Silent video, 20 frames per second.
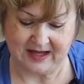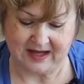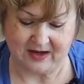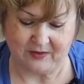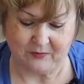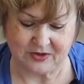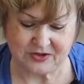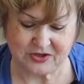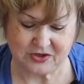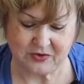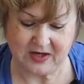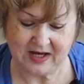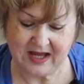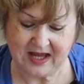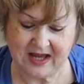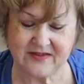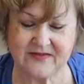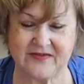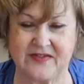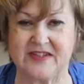And what you
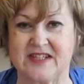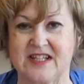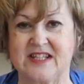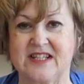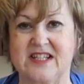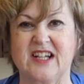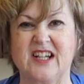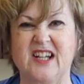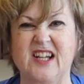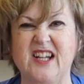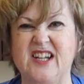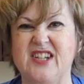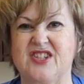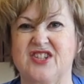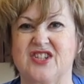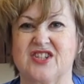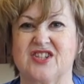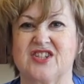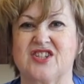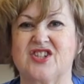have is a
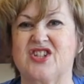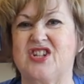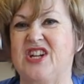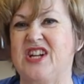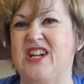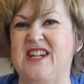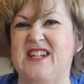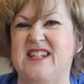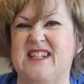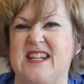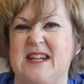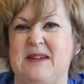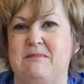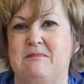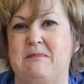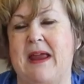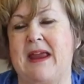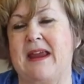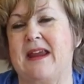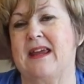delicious, cheesy,
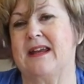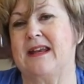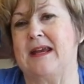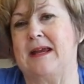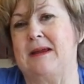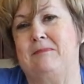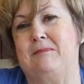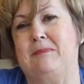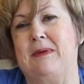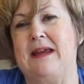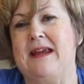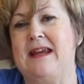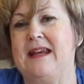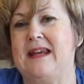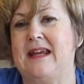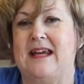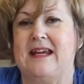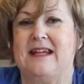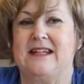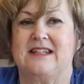bacony,
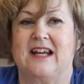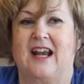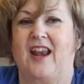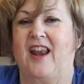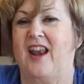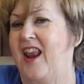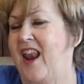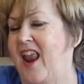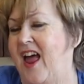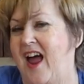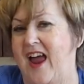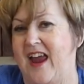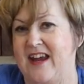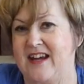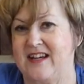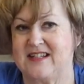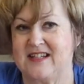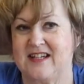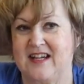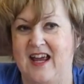beany
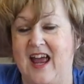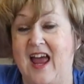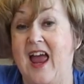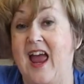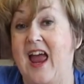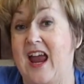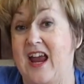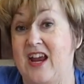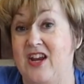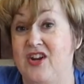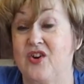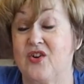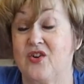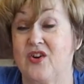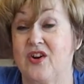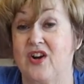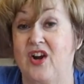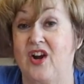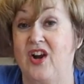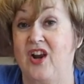delight. And you're going
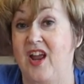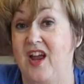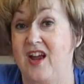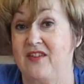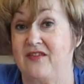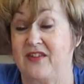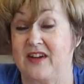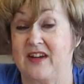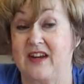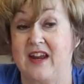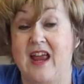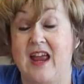to love it.